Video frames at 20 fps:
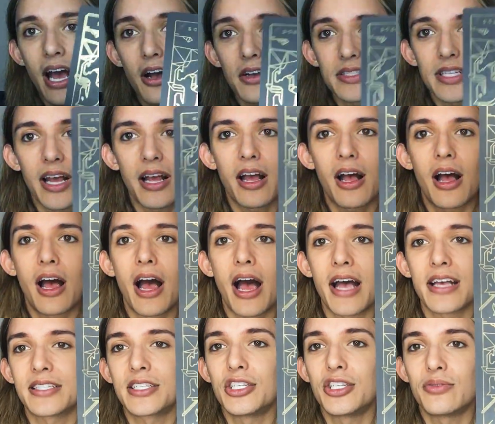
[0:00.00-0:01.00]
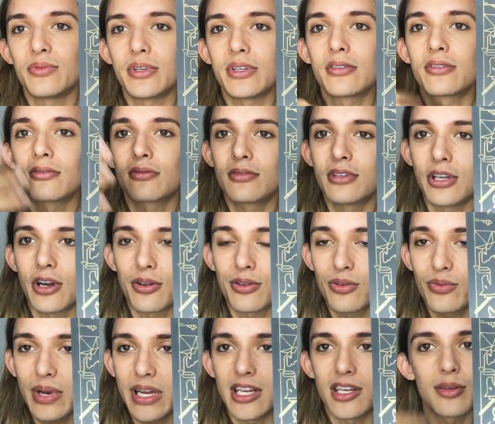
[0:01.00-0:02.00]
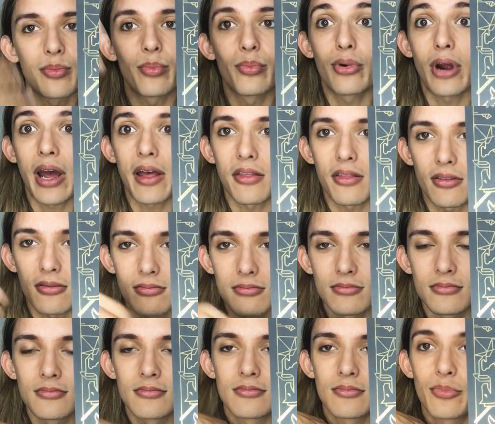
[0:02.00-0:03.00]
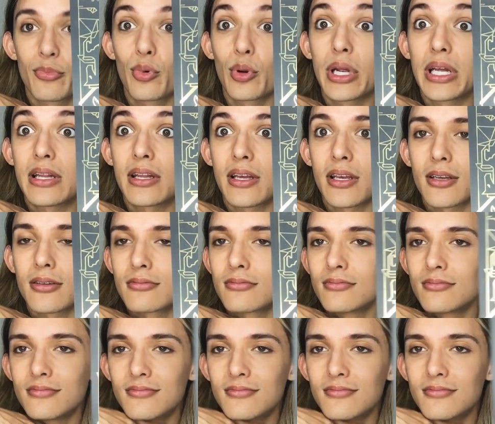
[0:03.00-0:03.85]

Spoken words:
that also has to do with, you know, the wind, breath, breathing.